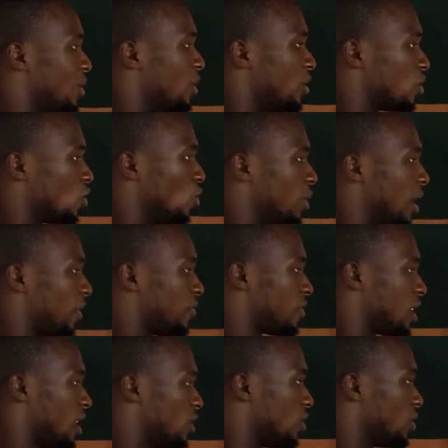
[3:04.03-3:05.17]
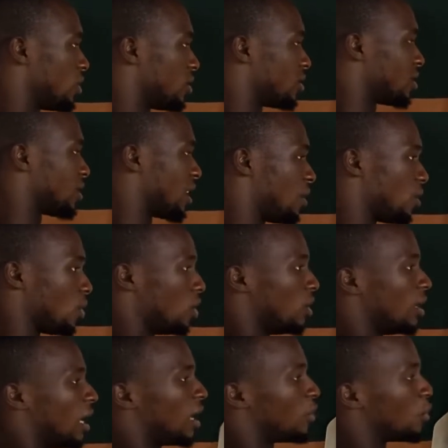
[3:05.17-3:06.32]
So we have 0, 0,
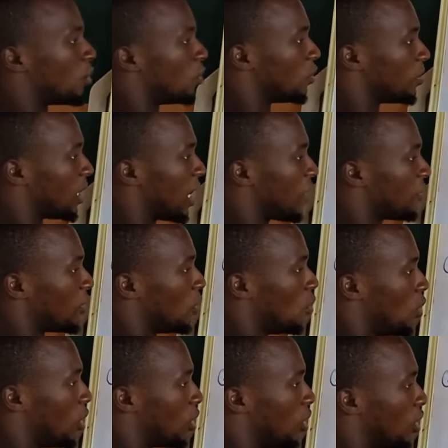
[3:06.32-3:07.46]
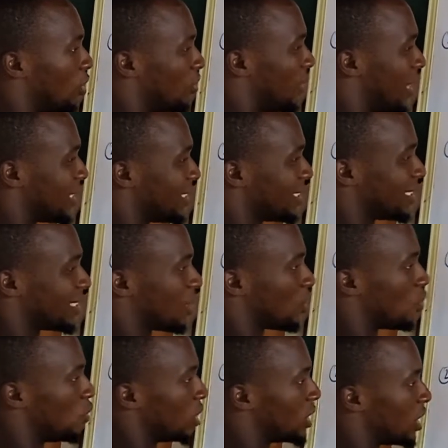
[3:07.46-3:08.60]
and we will be having 1 all over 0,
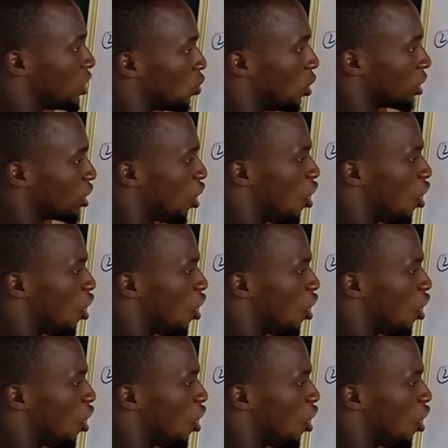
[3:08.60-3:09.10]
which is what?